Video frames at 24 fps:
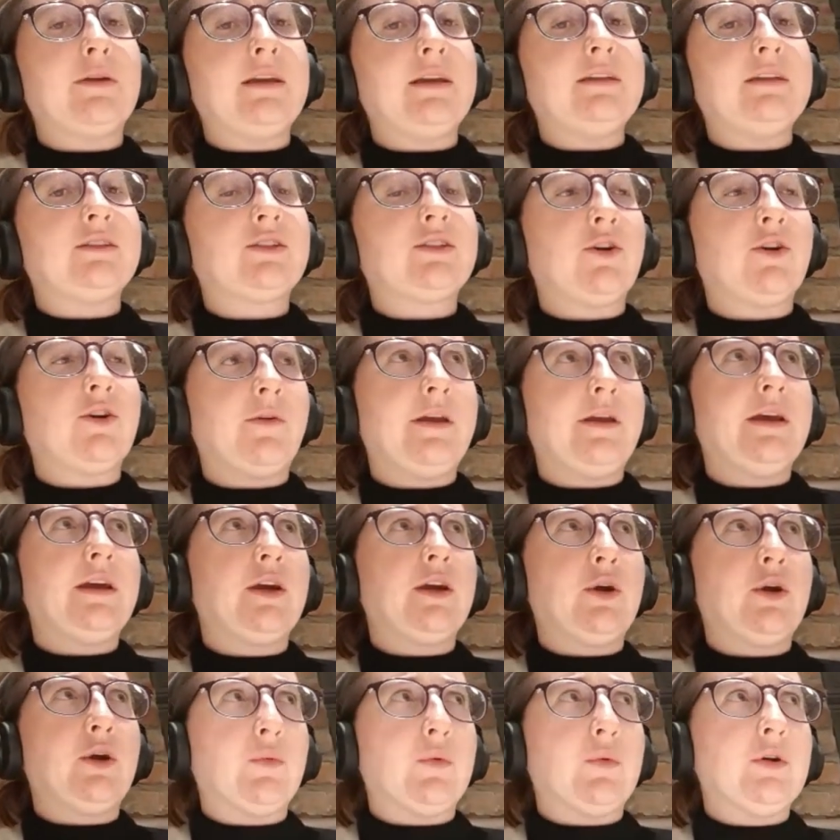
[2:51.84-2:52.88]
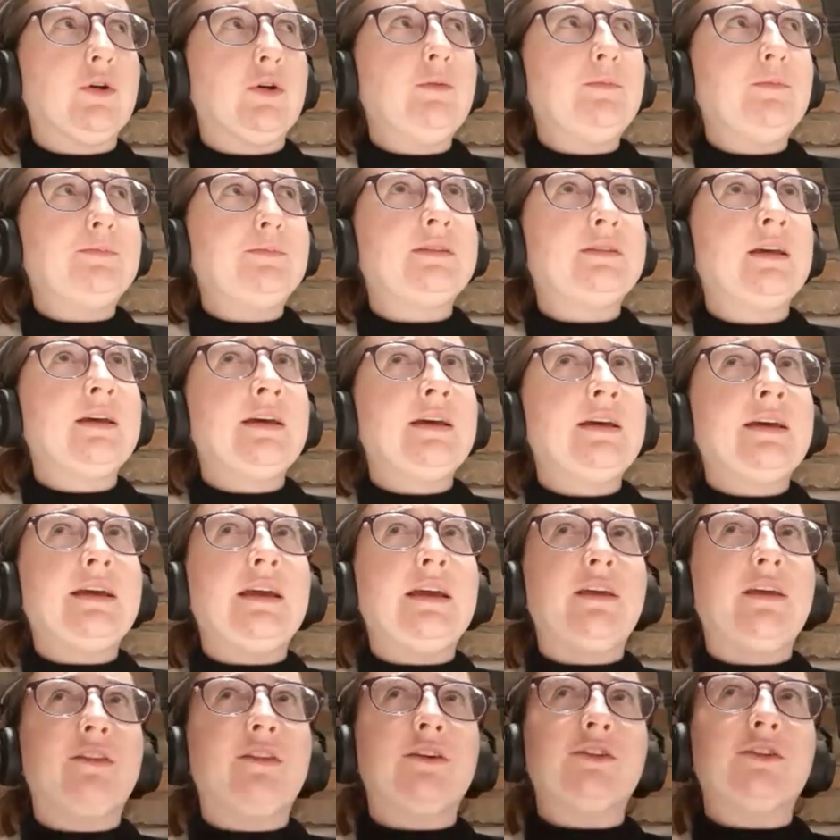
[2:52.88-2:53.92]
Korean groups,
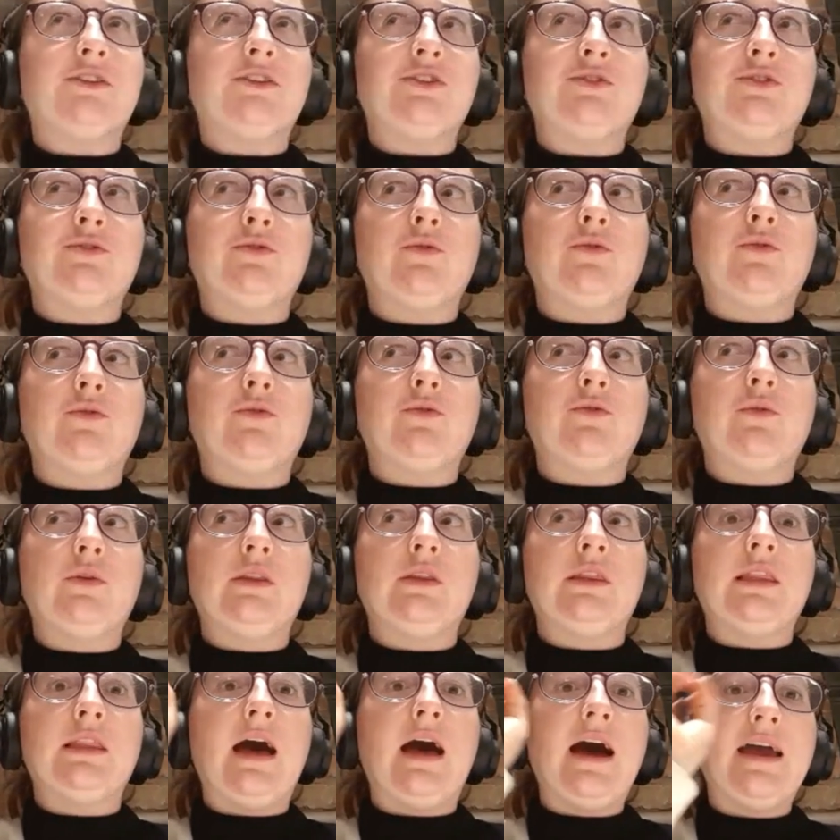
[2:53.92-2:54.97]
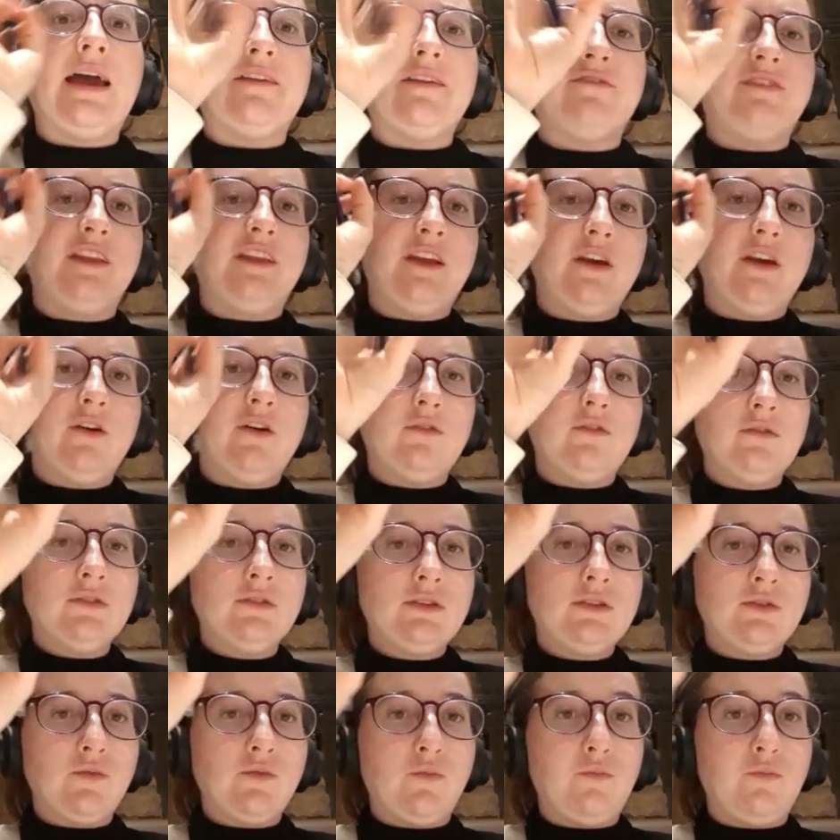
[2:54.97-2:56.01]
either do live videos
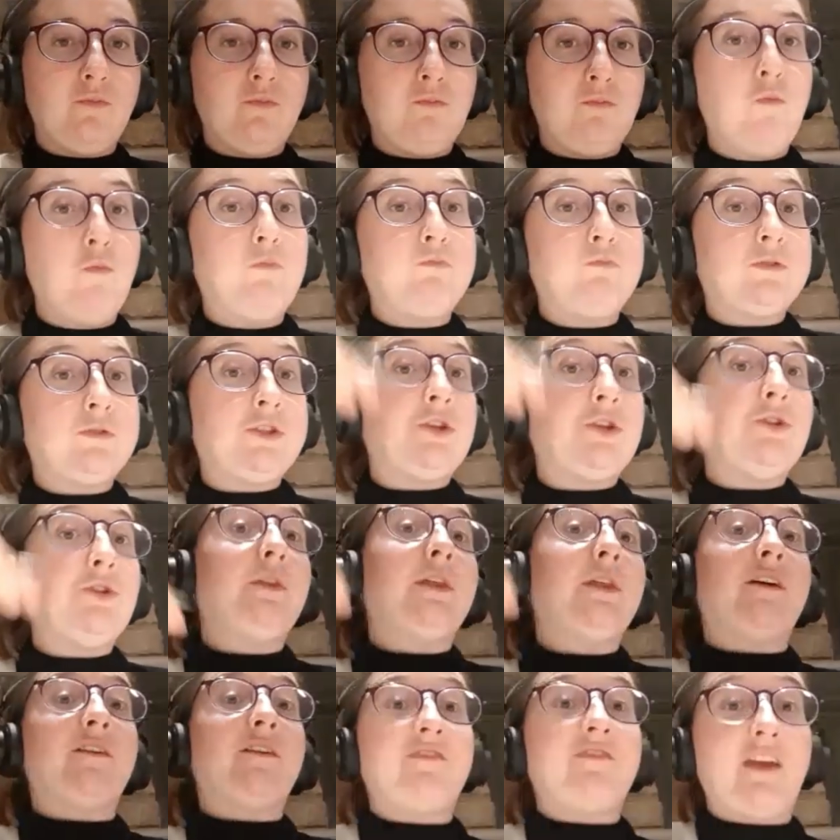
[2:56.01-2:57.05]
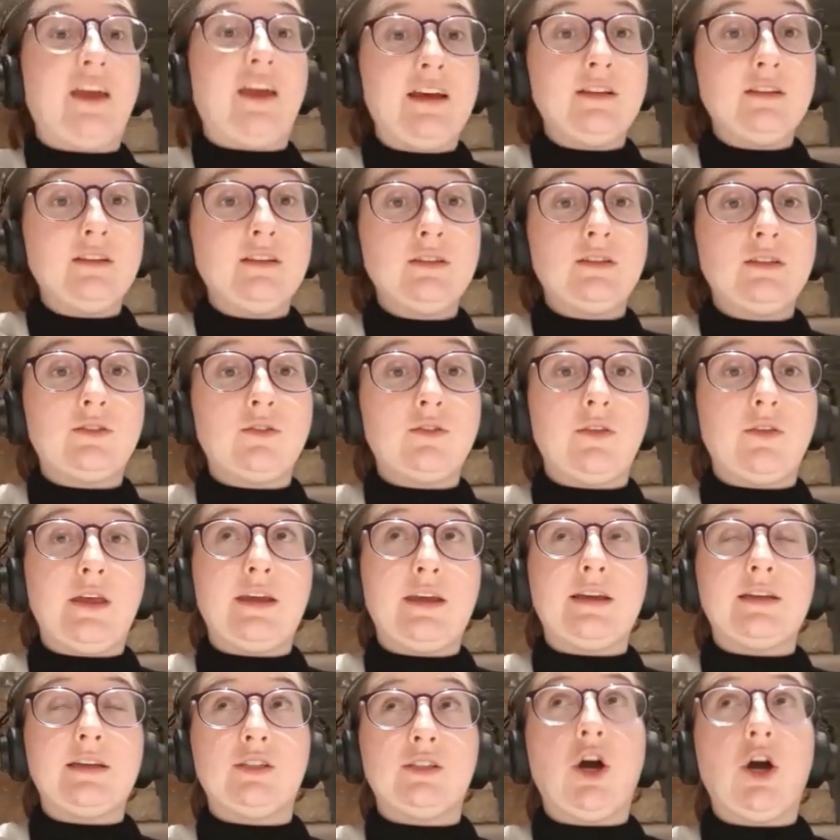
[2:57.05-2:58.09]
to their fans so they can
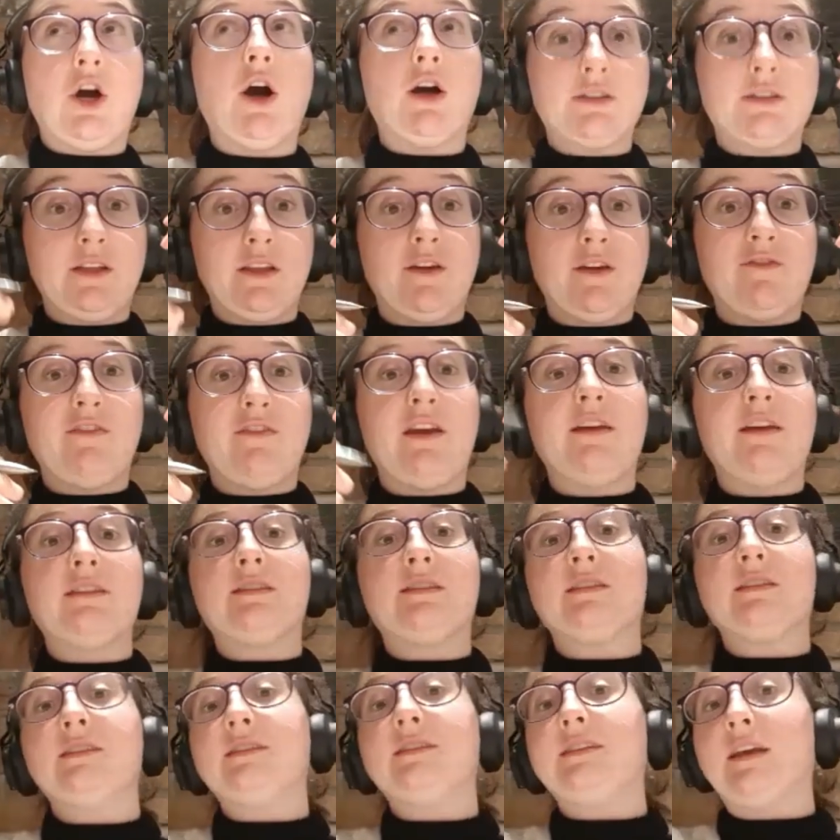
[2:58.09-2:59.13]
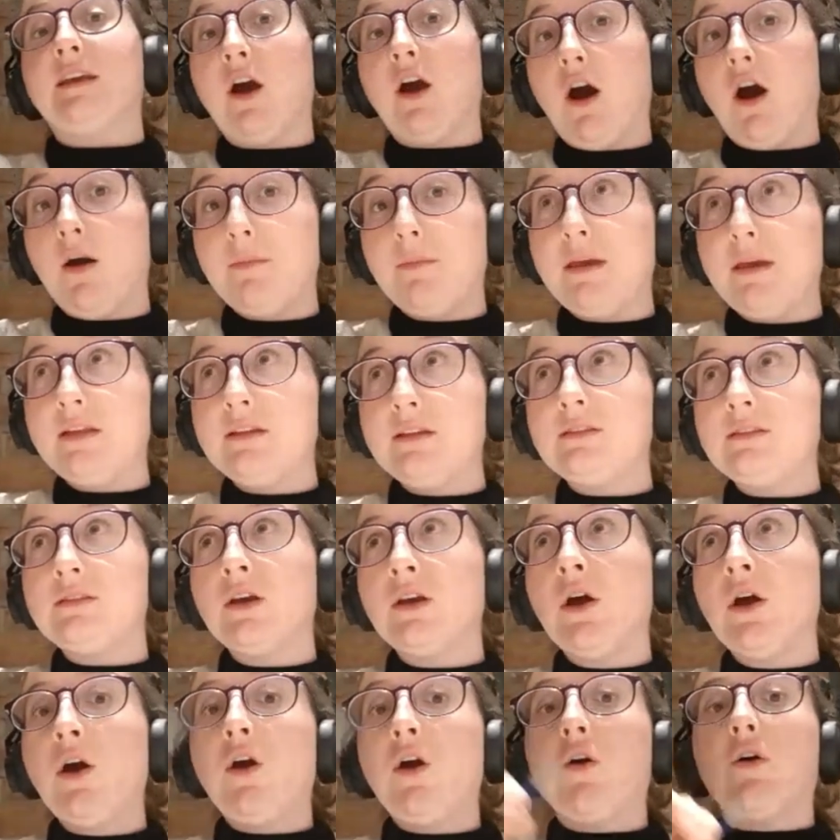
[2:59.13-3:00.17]
talk to their fans and see comments,
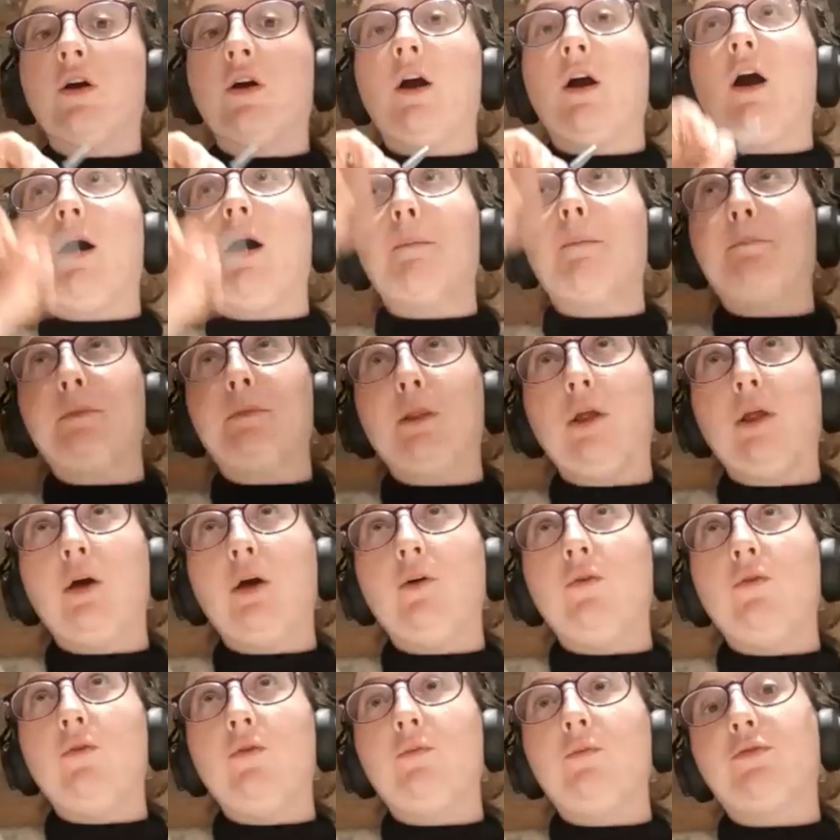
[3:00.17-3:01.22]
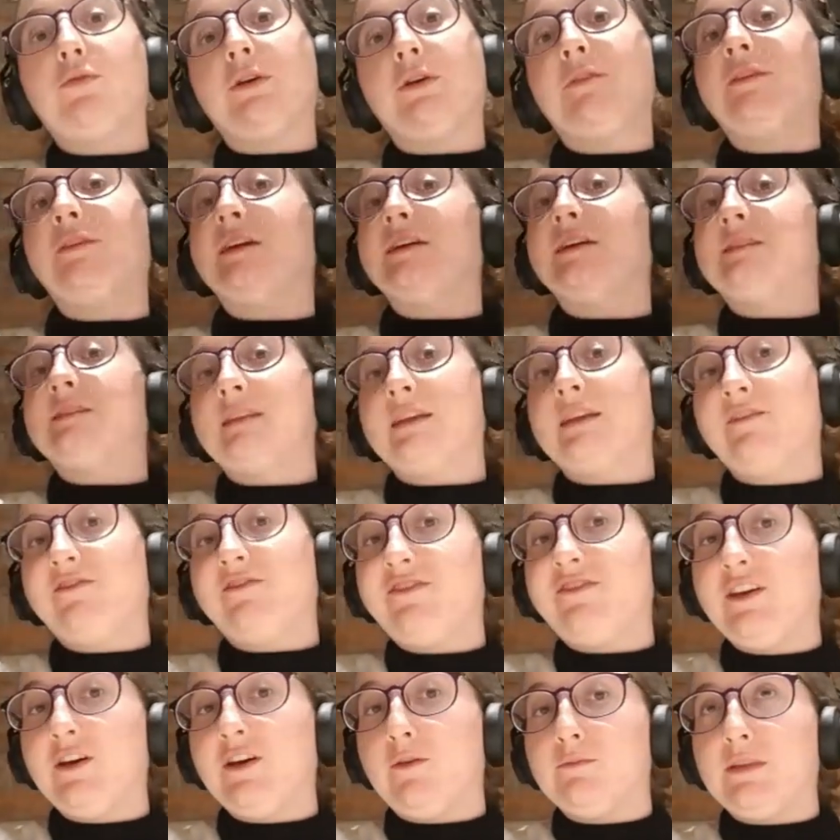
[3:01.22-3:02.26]
or upload previously
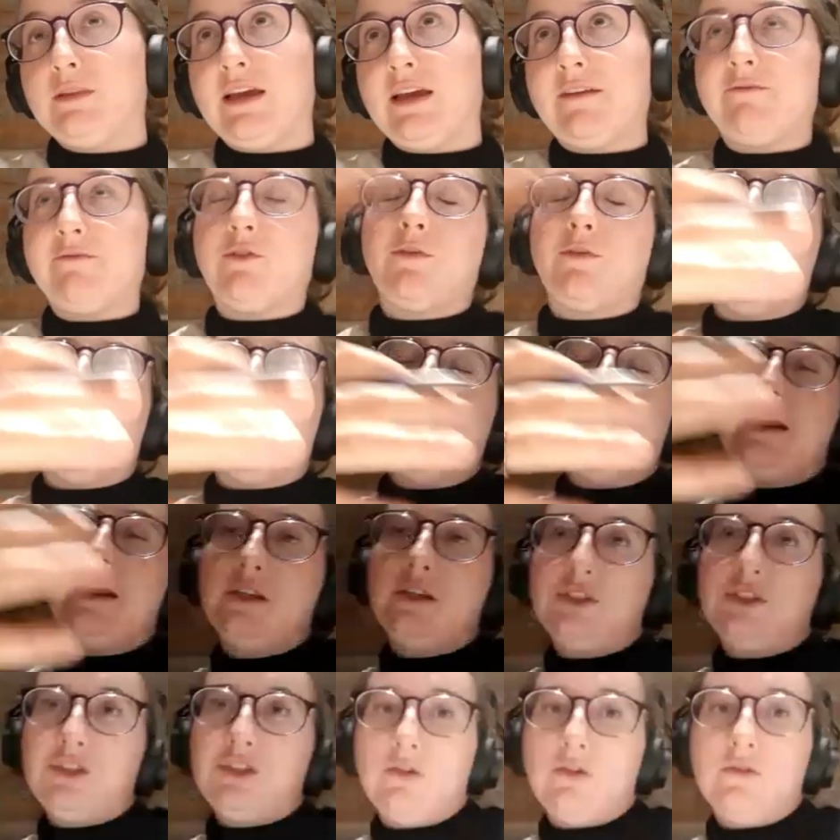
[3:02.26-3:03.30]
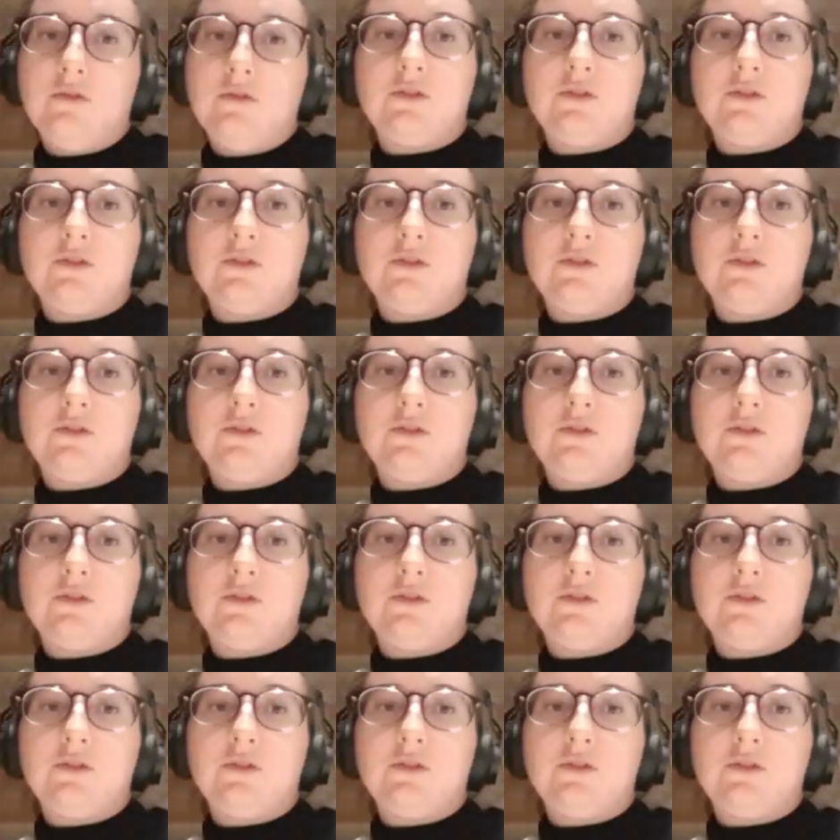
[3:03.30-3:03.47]
filmed like variety shows or